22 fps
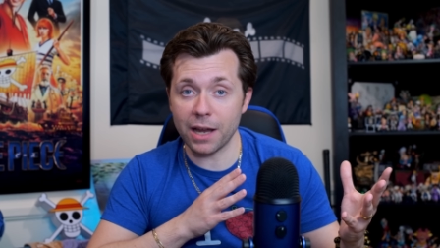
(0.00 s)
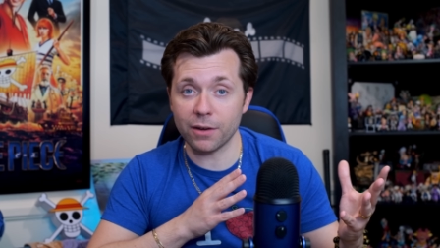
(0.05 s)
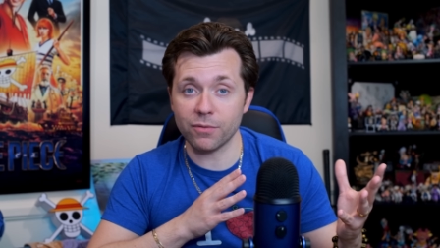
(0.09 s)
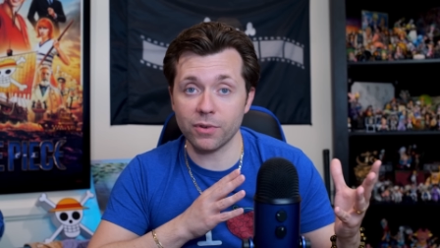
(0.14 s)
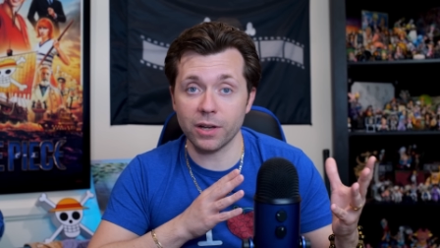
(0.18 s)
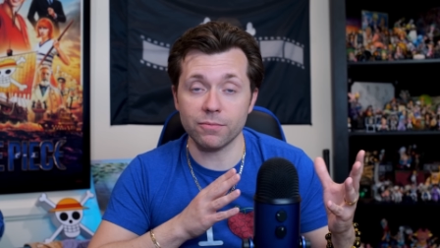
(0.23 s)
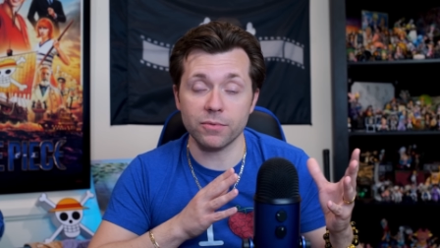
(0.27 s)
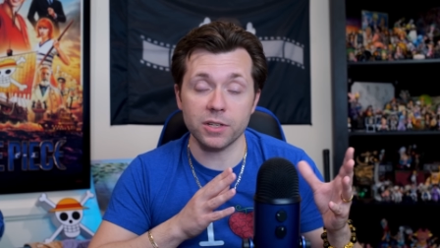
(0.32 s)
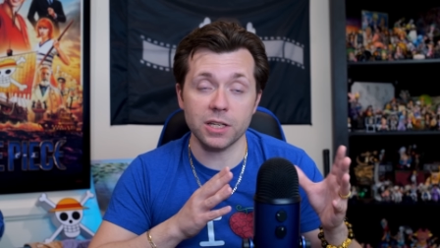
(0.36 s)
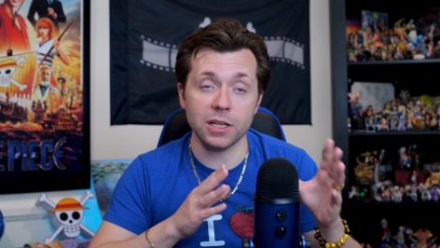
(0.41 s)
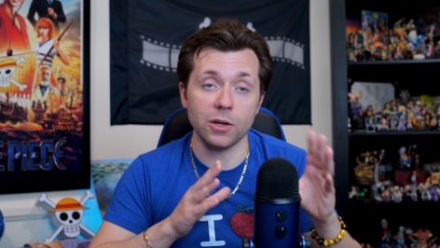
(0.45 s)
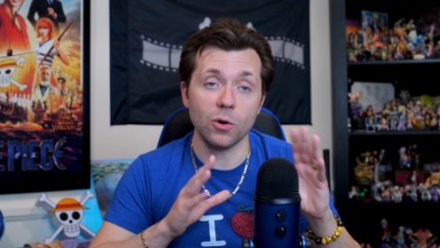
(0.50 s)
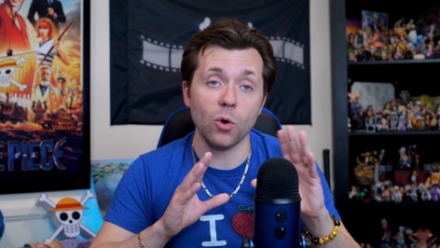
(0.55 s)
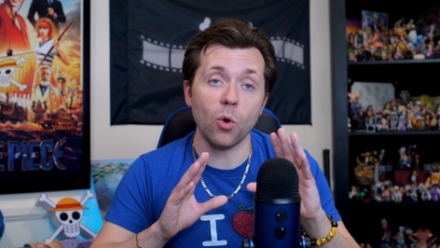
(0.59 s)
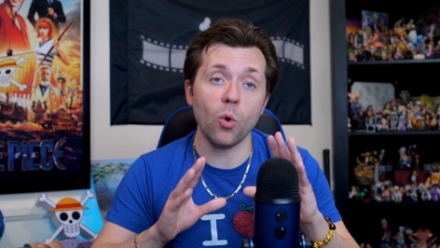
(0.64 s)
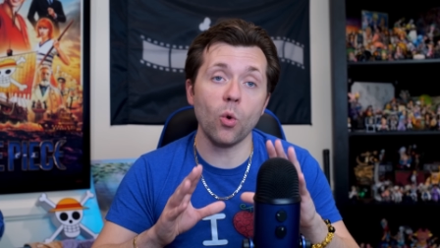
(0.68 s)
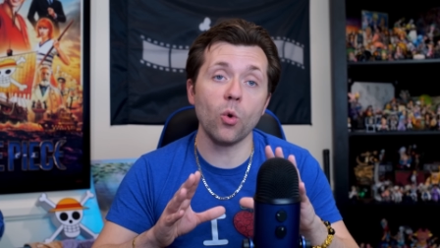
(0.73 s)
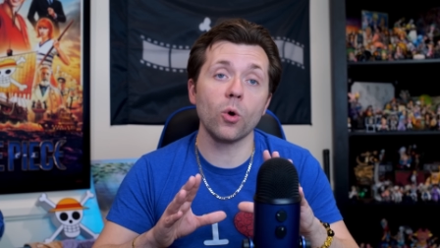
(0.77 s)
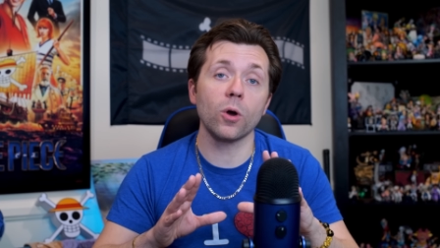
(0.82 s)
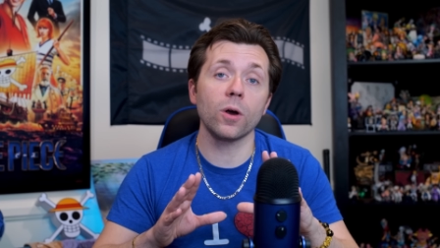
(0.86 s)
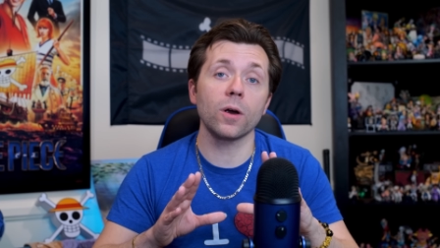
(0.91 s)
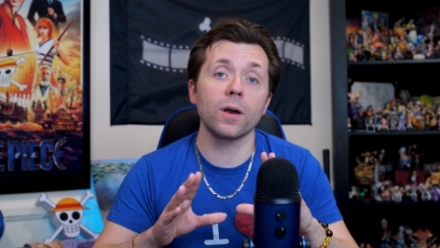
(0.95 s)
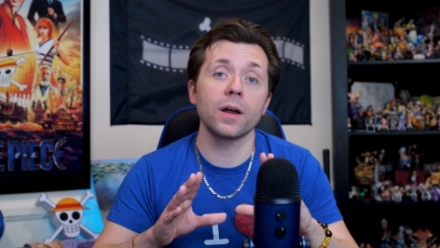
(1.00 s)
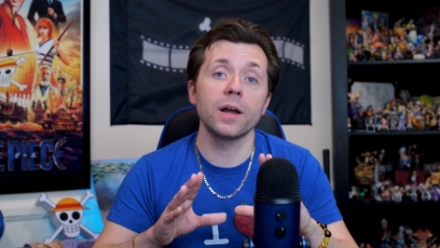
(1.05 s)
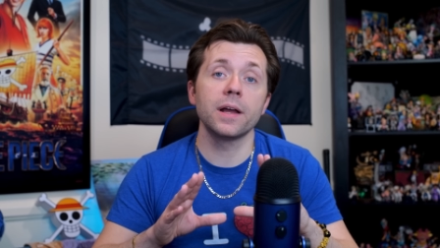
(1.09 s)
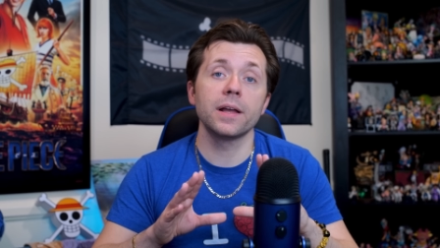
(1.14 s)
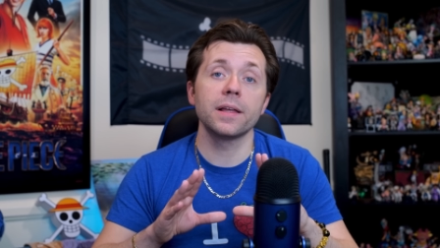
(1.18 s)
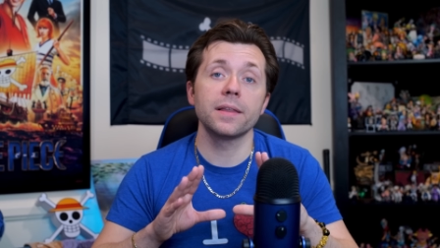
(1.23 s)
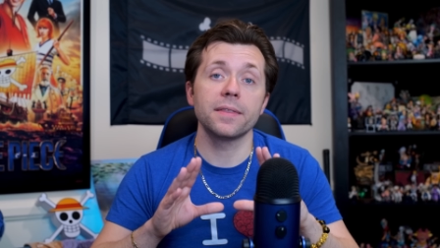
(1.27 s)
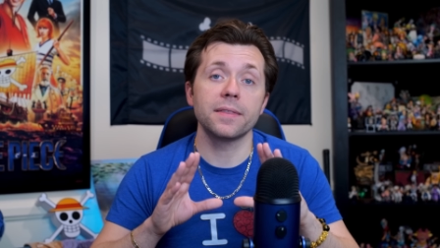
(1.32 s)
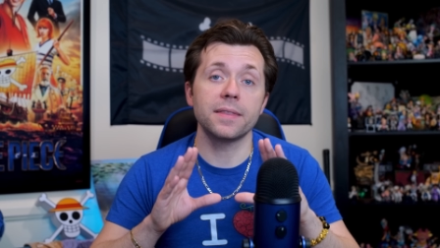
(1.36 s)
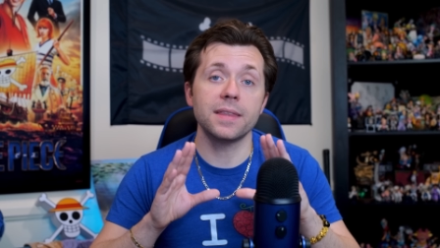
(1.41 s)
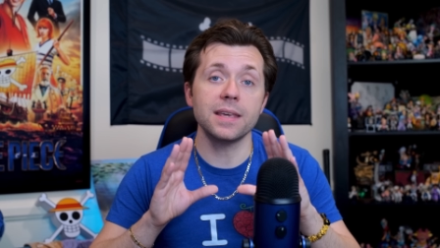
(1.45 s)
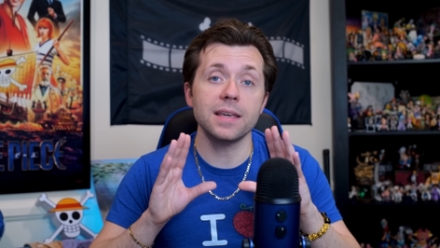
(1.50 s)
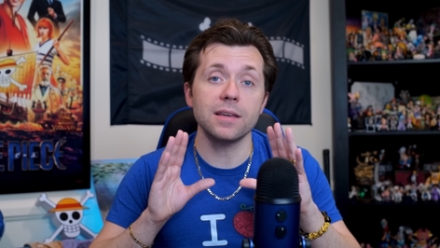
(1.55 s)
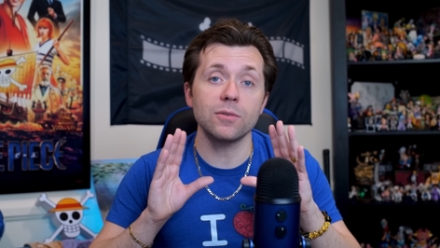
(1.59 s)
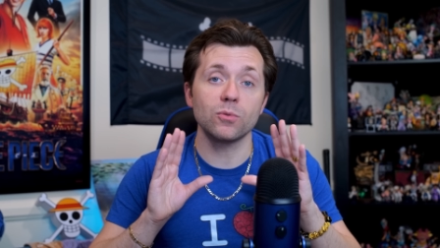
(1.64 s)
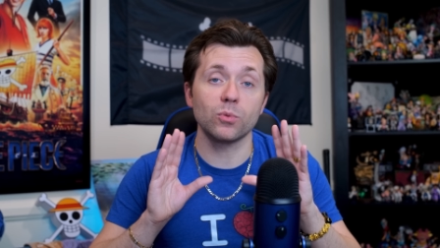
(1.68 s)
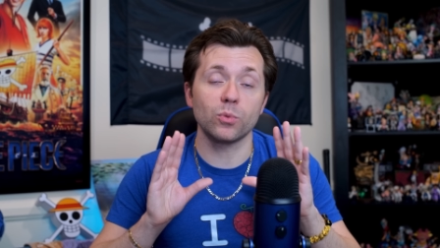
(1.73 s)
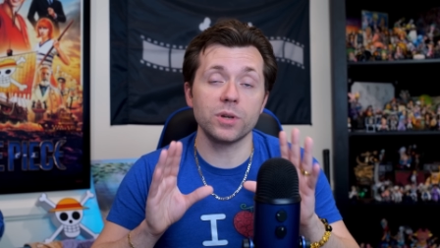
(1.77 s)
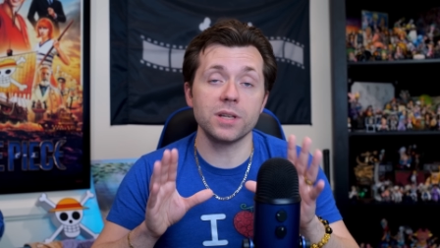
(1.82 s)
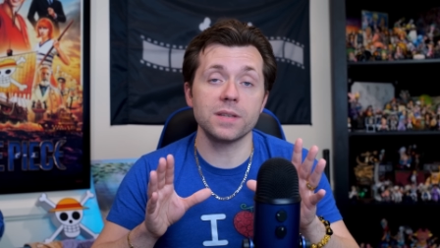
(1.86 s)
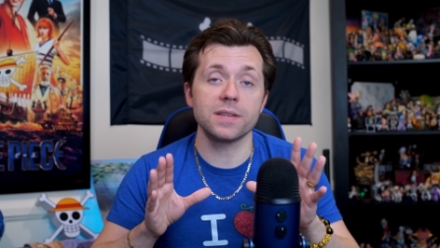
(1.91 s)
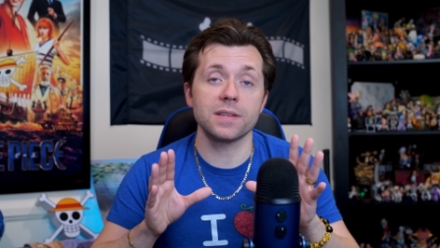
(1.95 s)
fight video or the
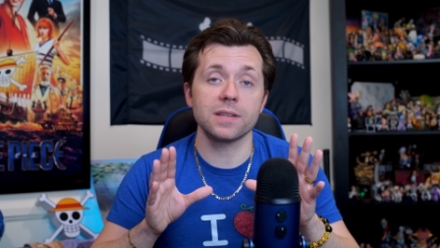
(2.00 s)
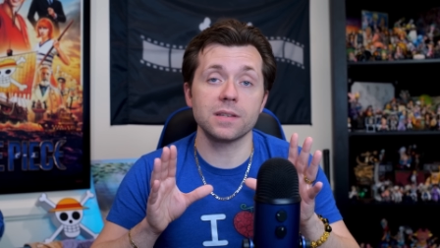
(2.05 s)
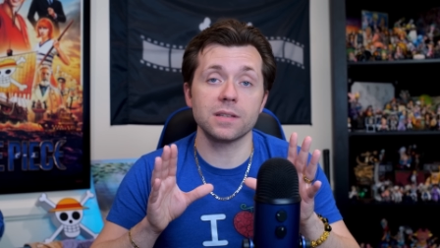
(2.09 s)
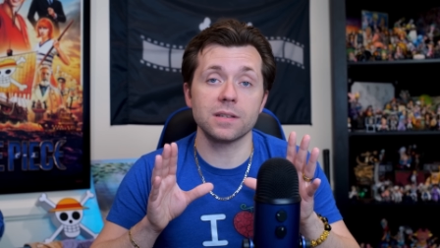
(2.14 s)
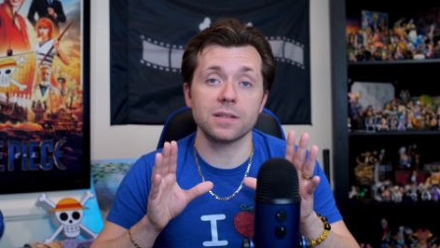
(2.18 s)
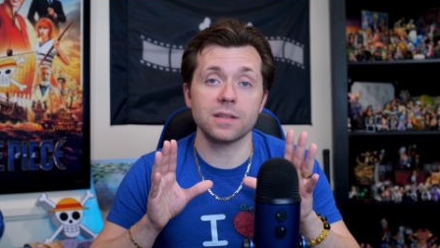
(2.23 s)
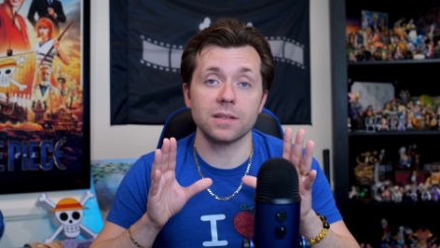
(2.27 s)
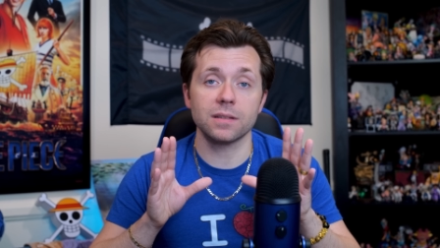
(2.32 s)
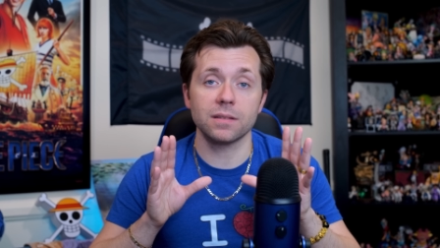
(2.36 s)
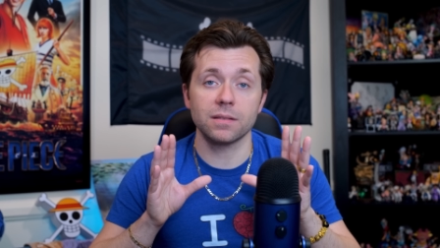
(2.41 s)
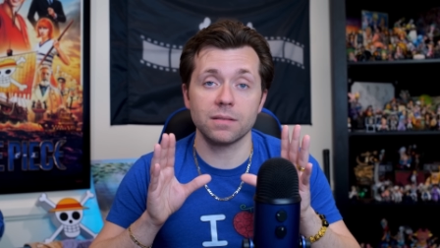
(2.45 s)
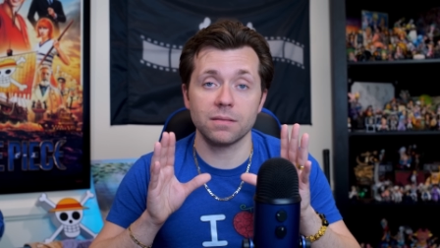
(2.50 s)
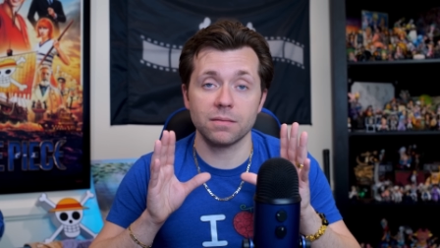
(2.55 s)
recent